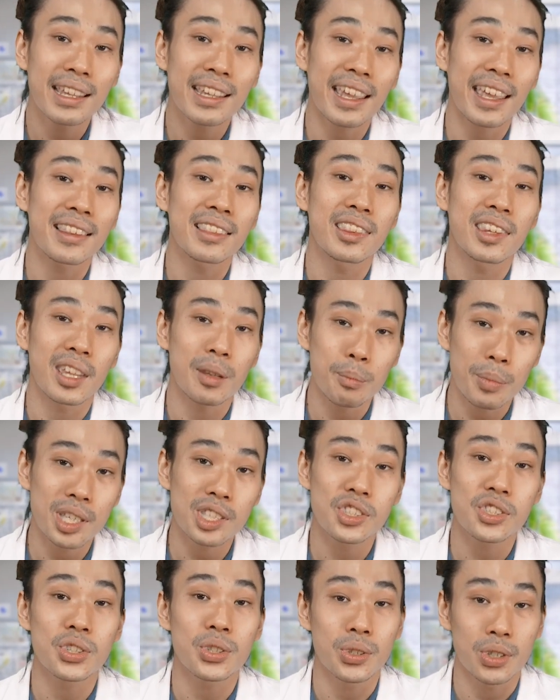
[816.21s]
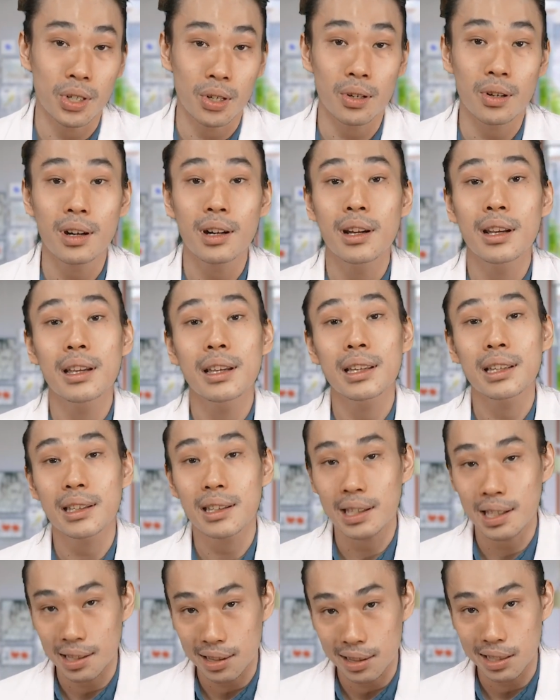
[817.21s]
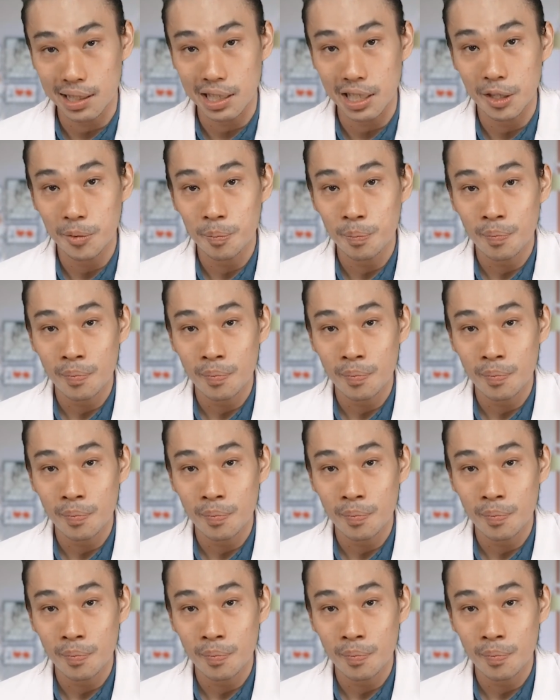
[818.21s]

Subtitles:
can damage your kidney.